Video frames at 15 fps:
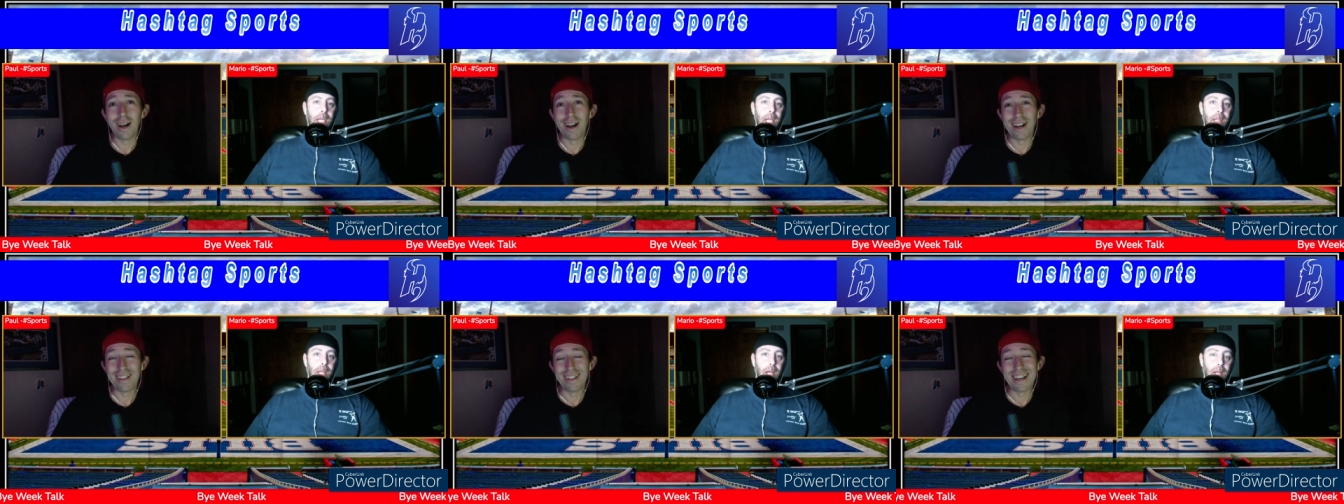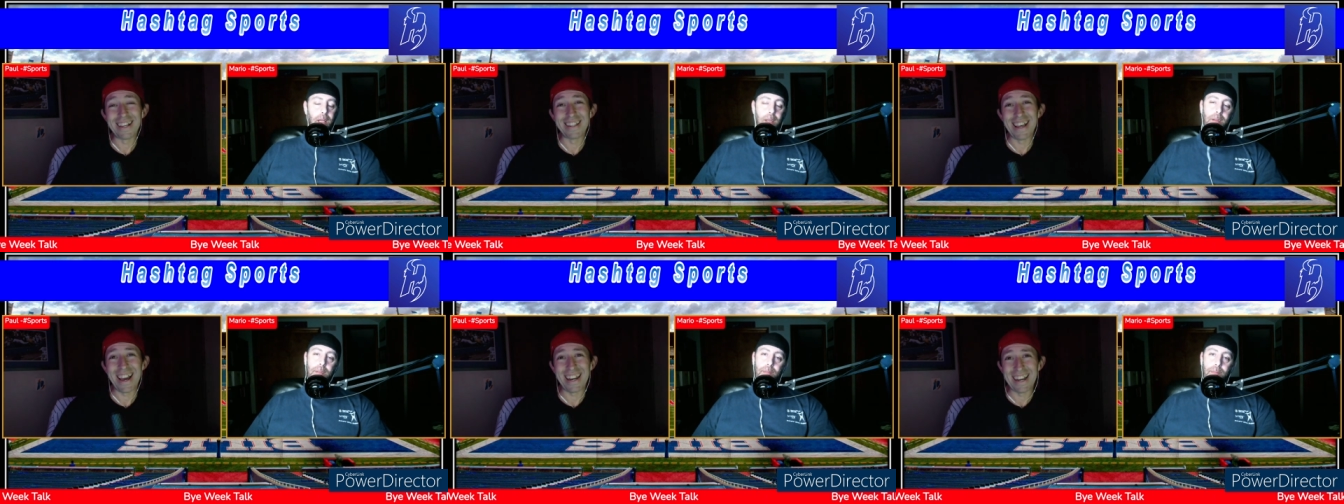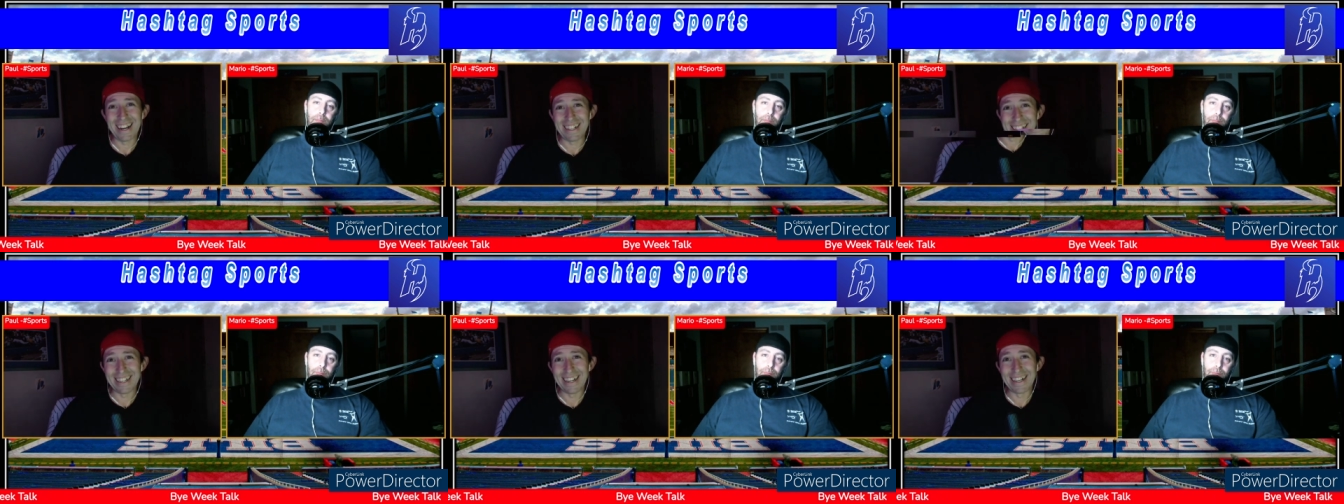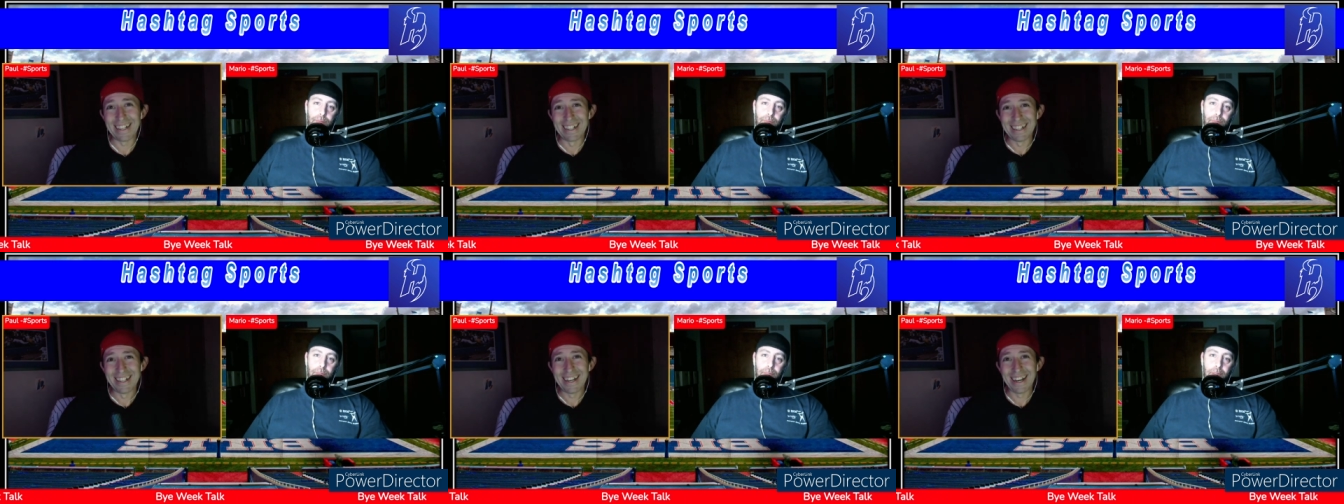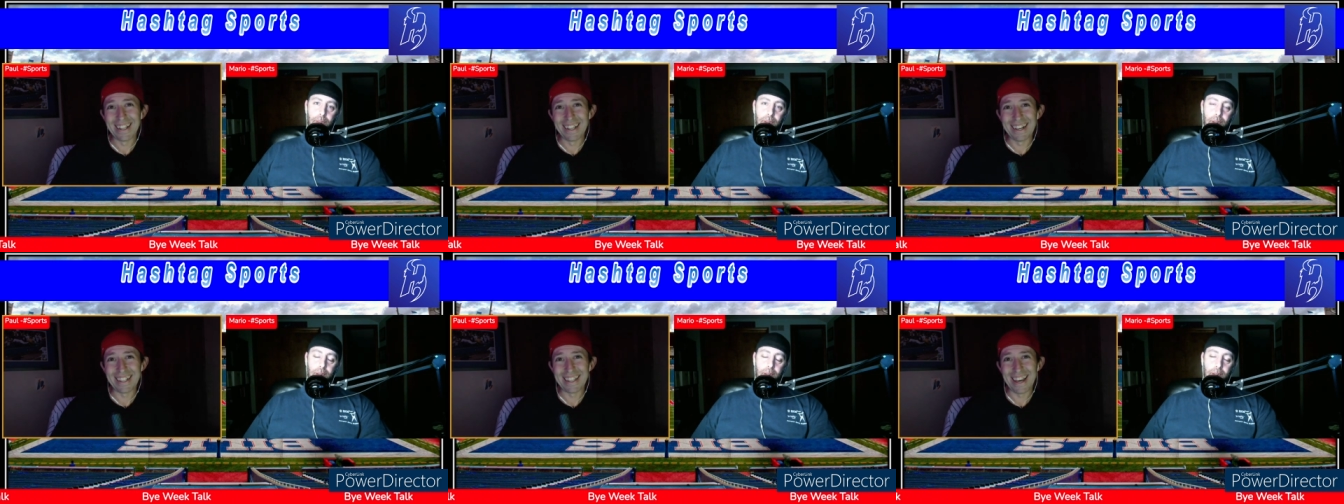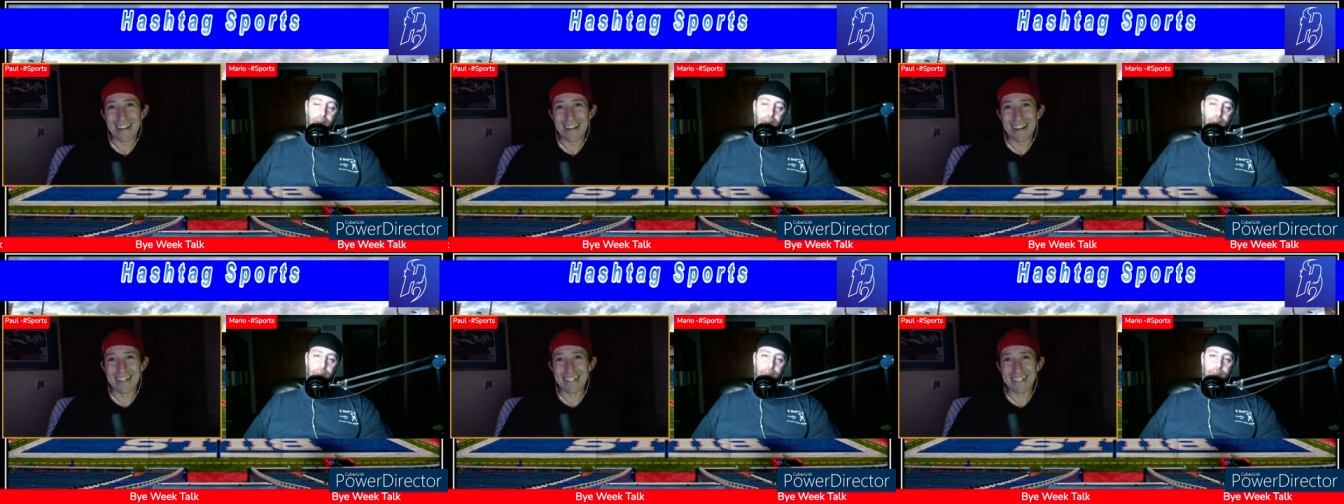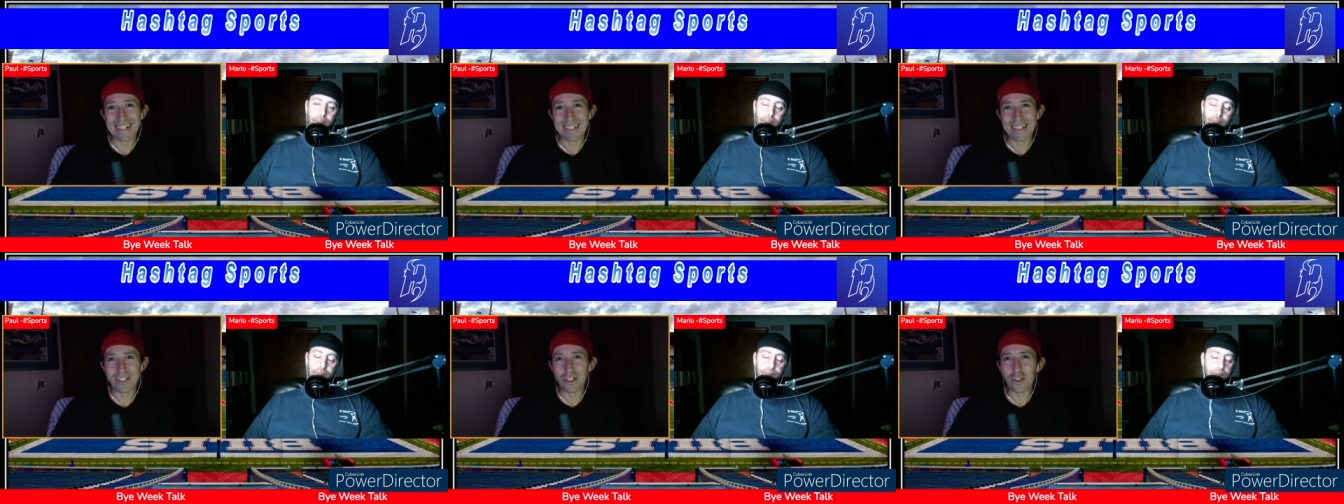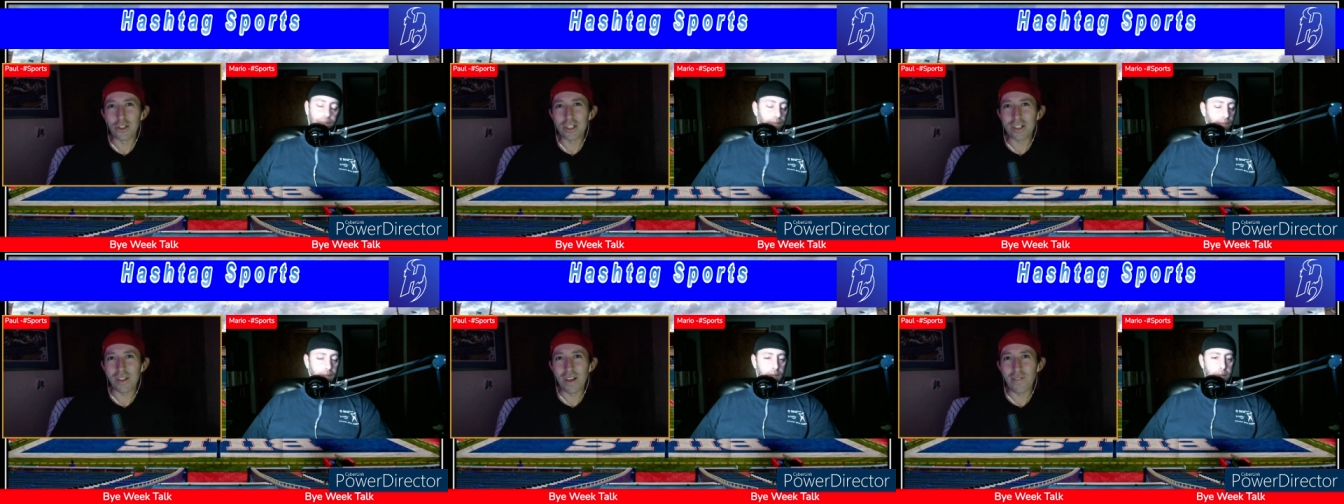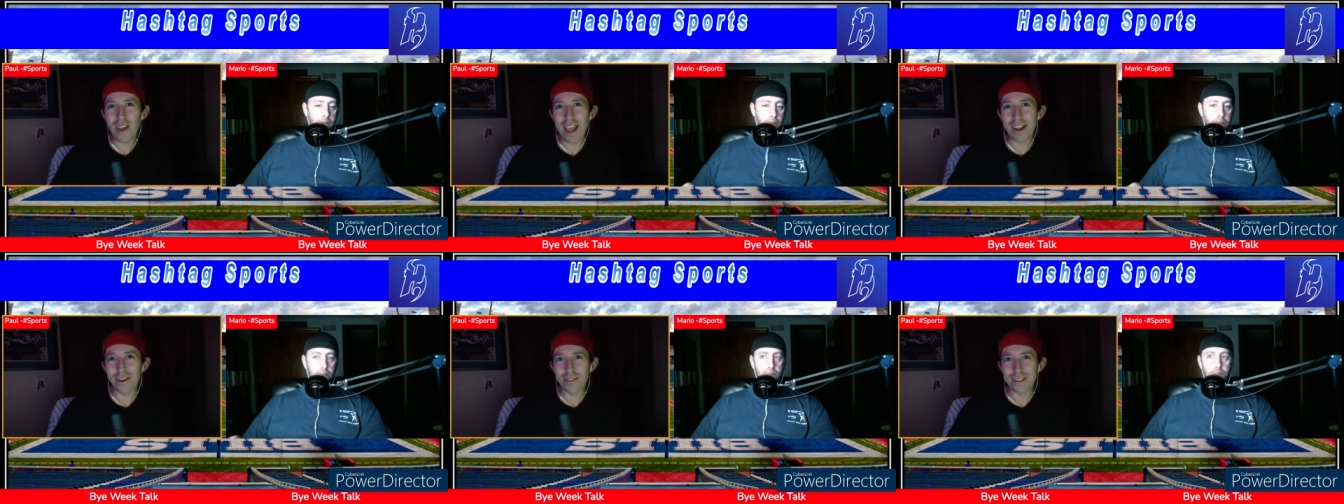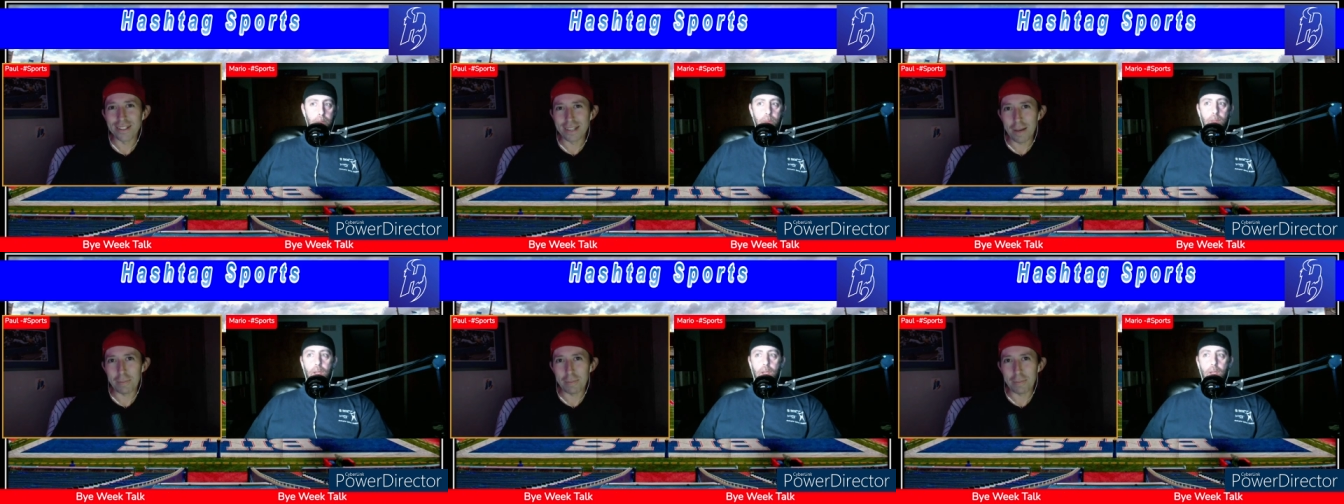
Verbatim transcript: ah, deadline. I like that idea. I like that idea. Did you just cliffhanger this